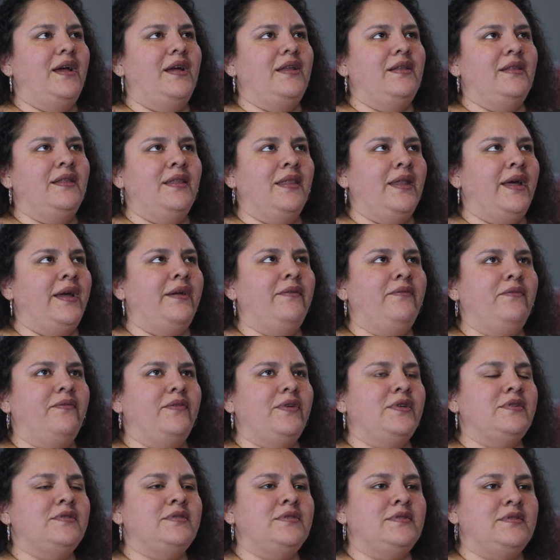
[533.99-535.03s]
life
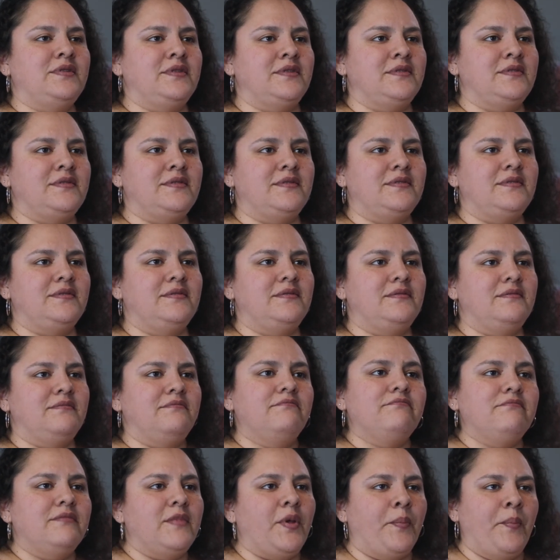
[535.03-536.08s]
is just
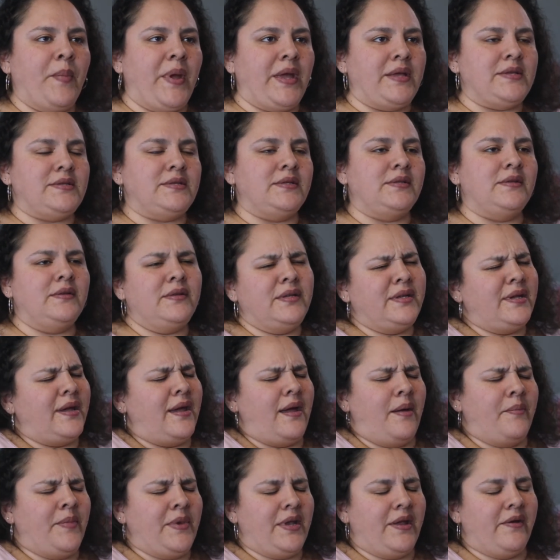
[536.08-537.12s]
amazing. Yeah,
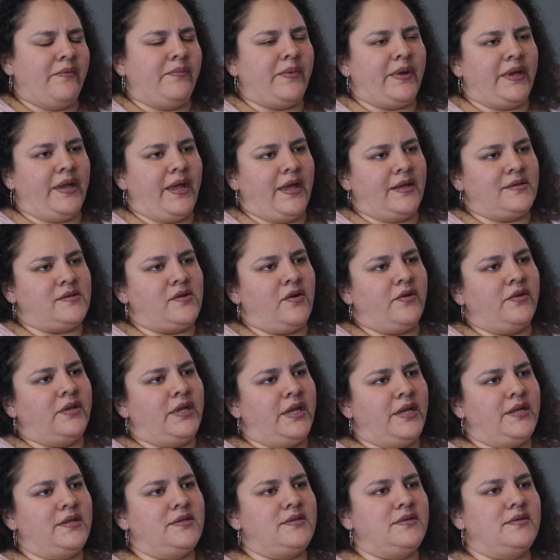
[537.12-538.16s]
I mean, everybody has hard
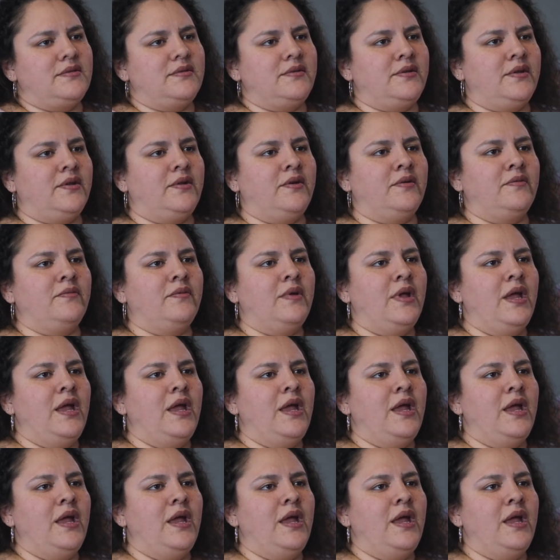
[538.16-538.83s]
days, you know,